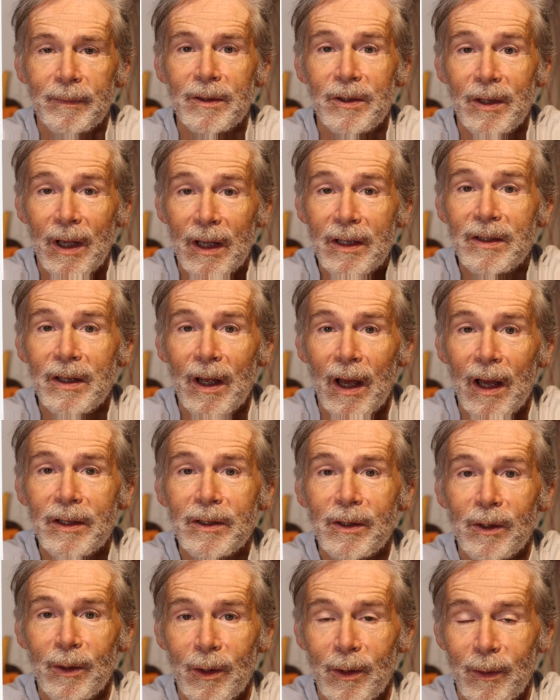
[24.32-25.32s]
Just
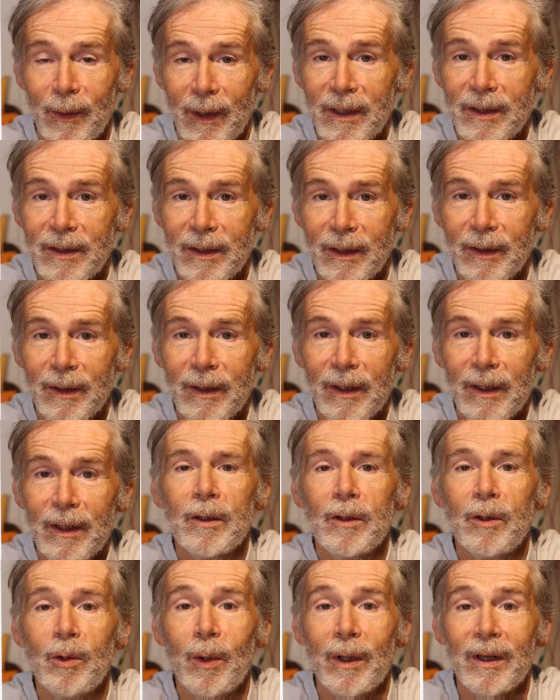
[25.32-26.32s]
ask your question
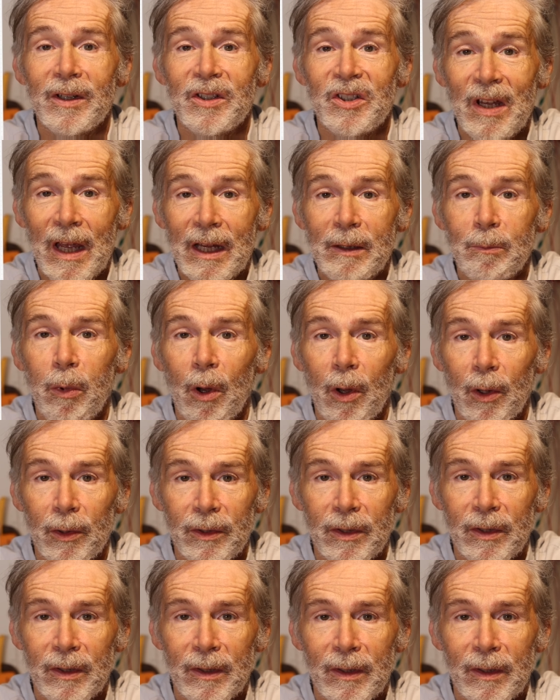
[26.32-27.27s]
to a chatbot.